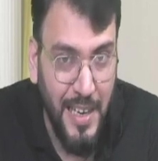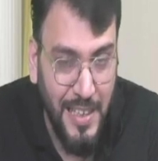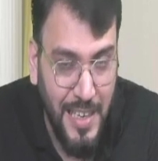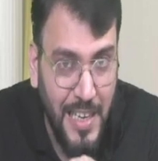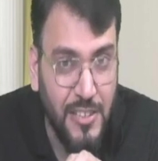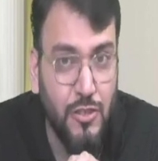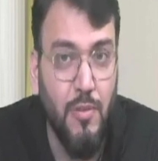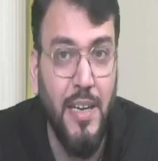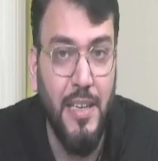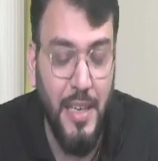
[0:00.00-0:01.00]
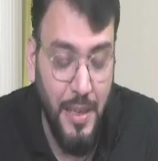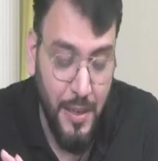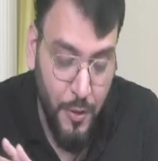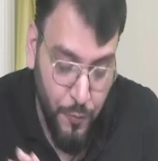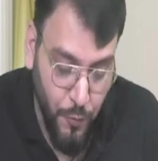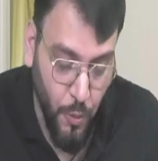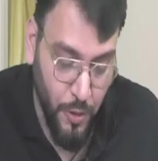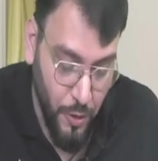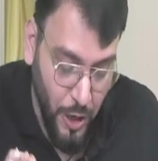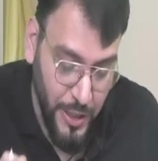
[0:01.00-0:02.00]
IND AS 24.
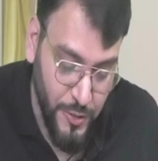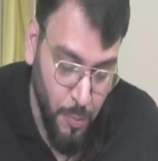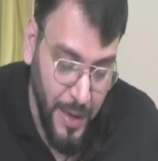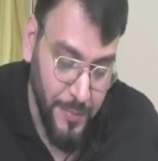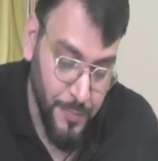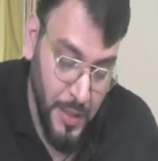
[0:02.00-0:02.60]
Got this point?